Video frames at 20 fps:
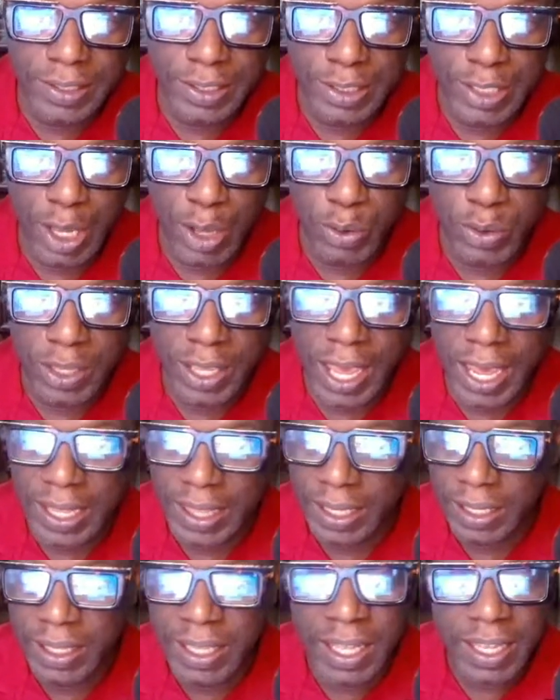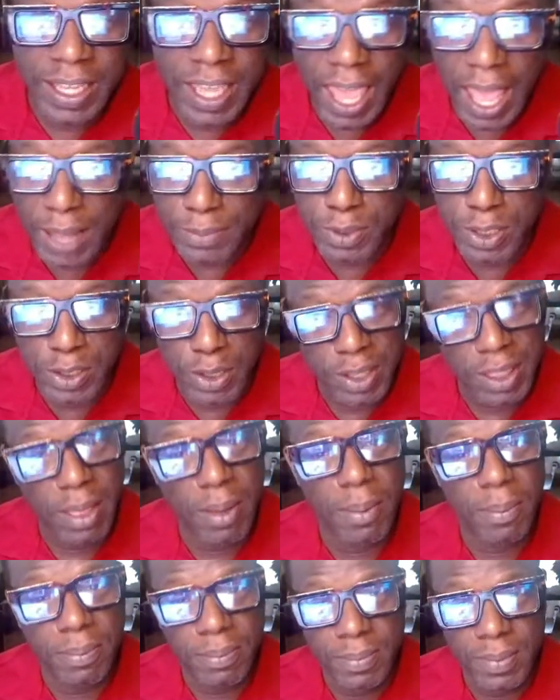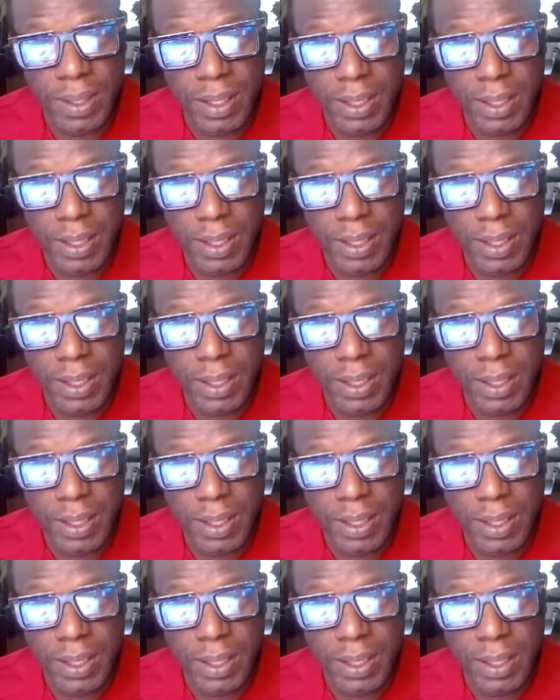So you gotta capture them,